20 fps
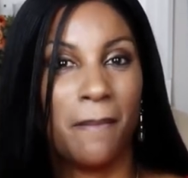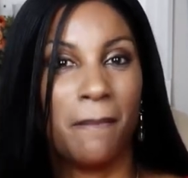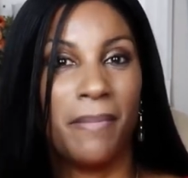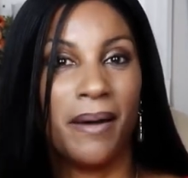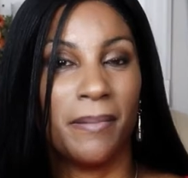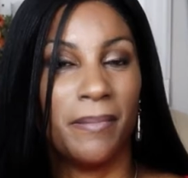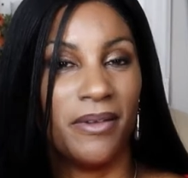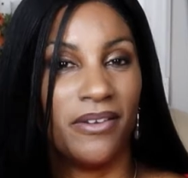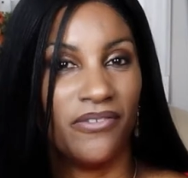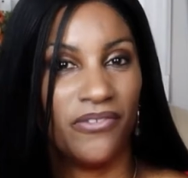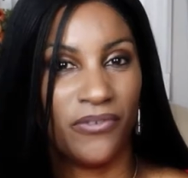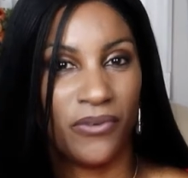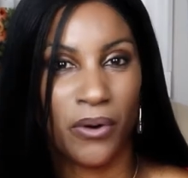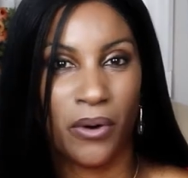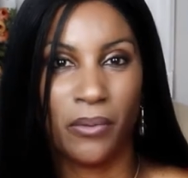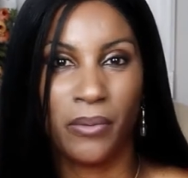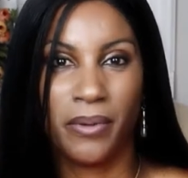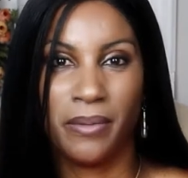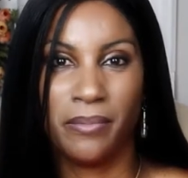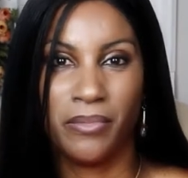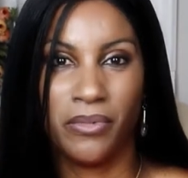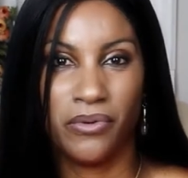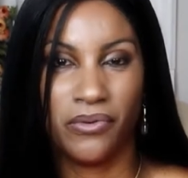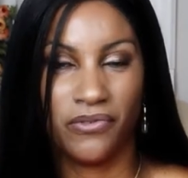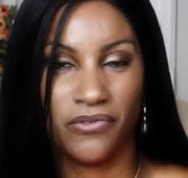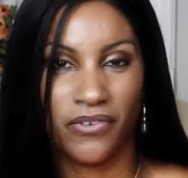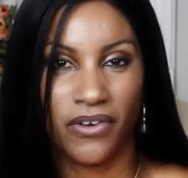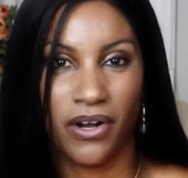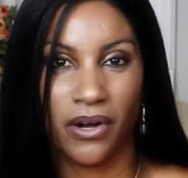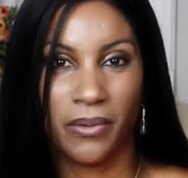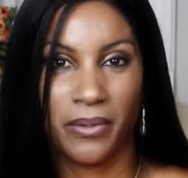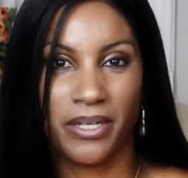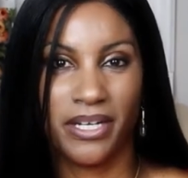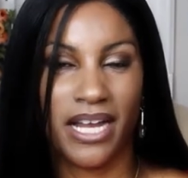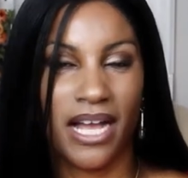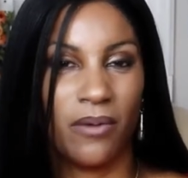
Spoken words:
But before we move forward,